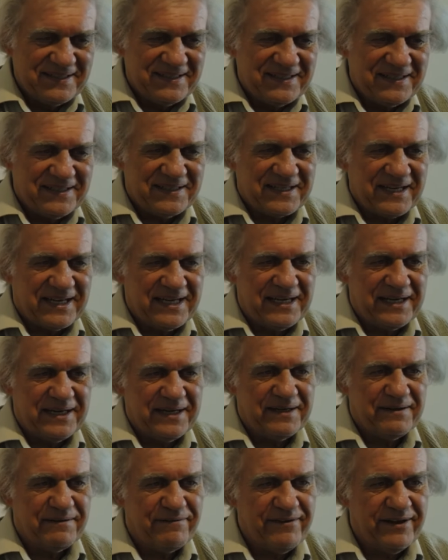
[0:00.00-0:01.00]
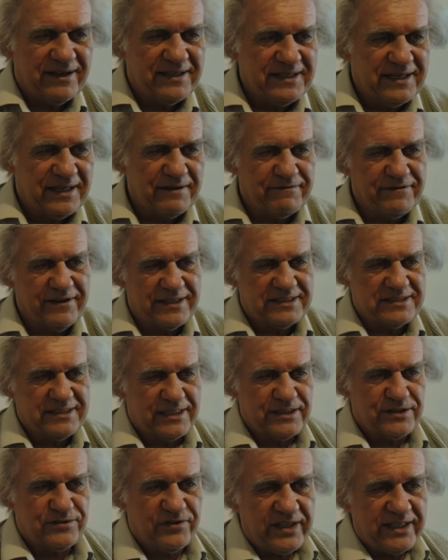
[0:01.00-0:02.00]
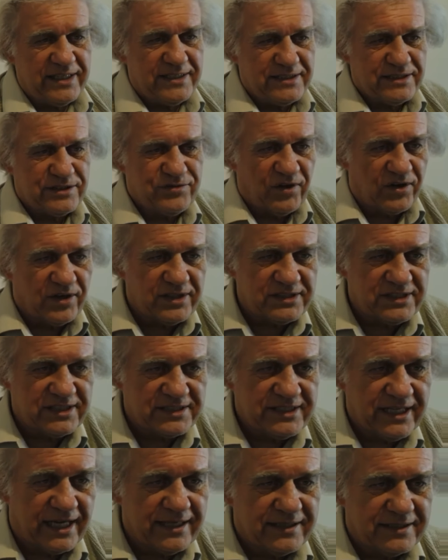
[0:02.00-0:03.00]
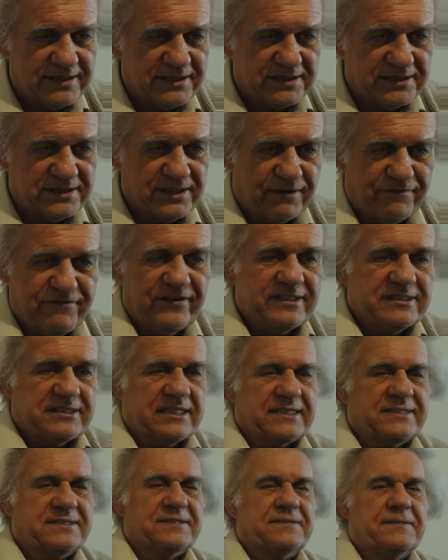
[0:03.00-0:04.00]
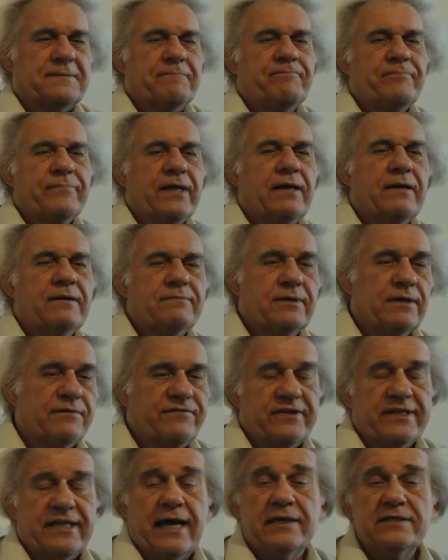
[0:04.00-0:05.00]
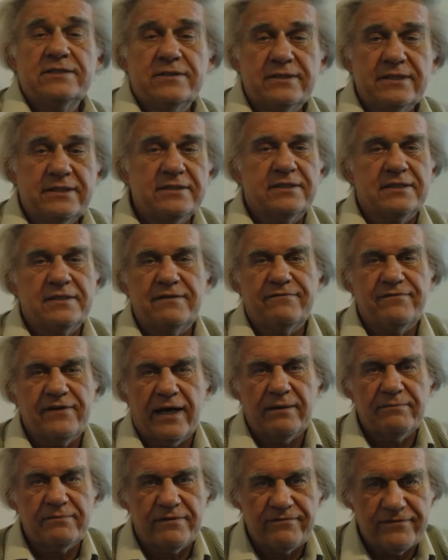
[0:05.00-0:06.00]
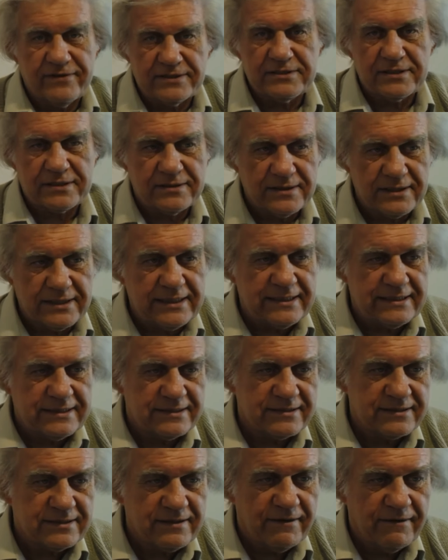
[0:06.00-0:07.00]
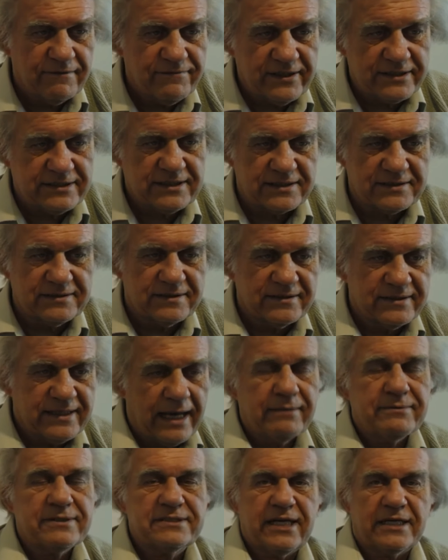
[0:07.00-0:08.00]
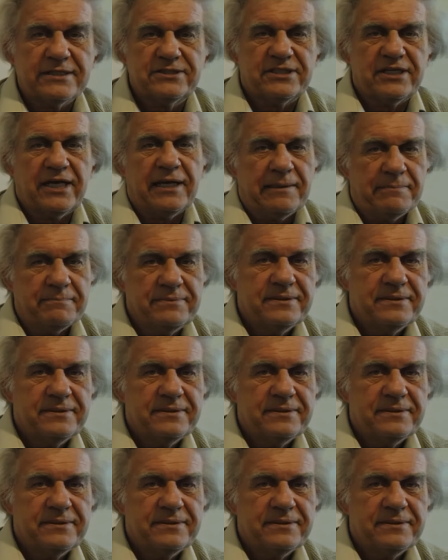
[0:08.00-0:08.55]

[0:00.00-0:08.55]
Okay, here, another fellow says fields, forces, energies are physical. Well, for that, you need to define what physical is. Physical, that which has shape.